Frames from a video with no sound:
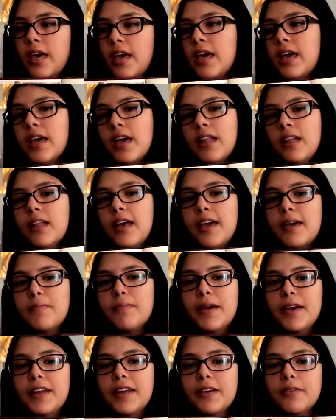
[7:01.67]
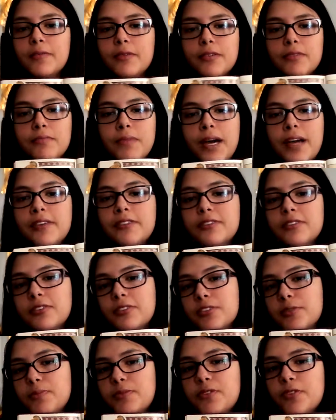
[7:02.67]
hey, I like medieval
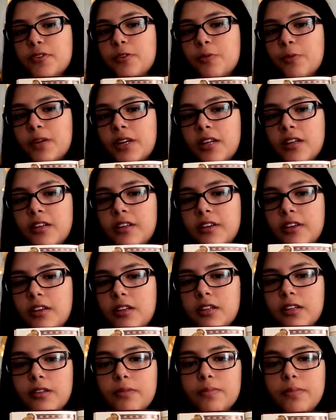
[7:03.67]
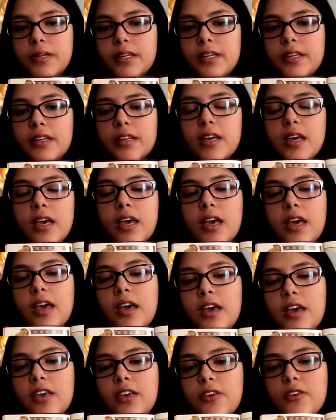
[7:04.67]
manuscripts, do you want to learn a little bit?
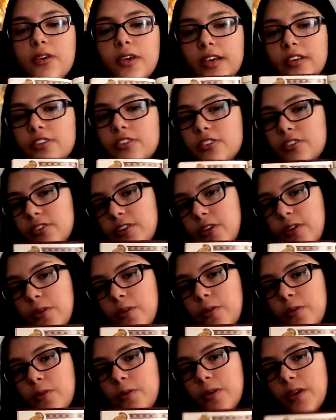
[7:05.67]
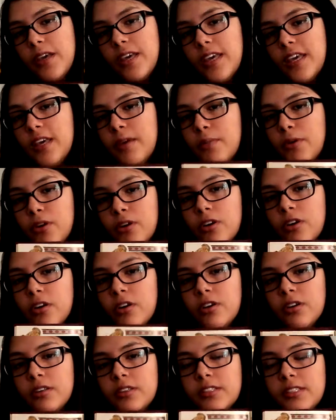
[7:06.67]
You can show him or
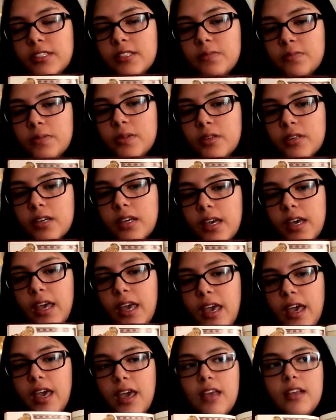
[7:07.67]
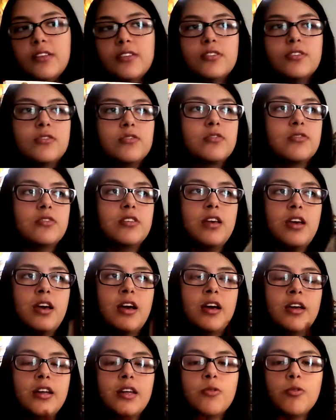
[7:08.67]
her this book,
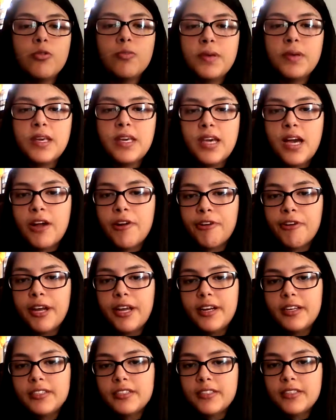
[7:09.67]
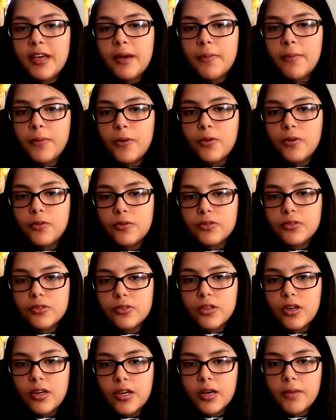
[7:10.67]
and it will be a great example to
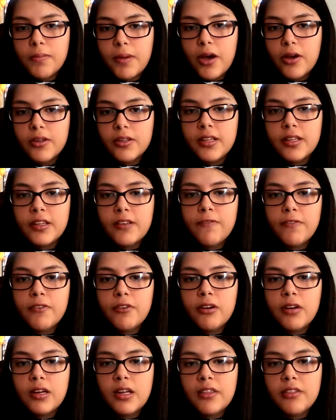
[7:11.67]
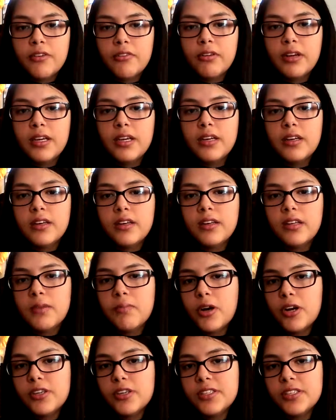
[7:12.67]
talk about the different lettering, the
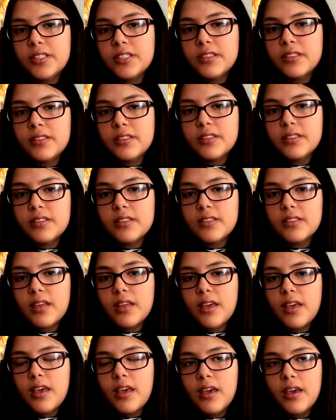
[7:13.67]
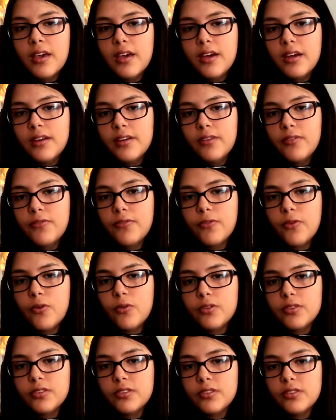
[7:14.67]
margins, and of
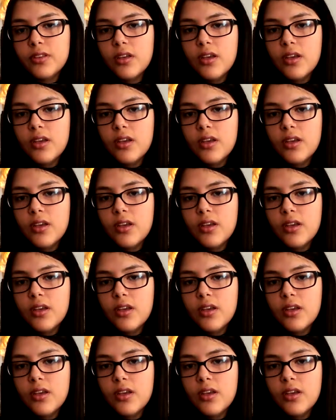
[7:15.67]
course,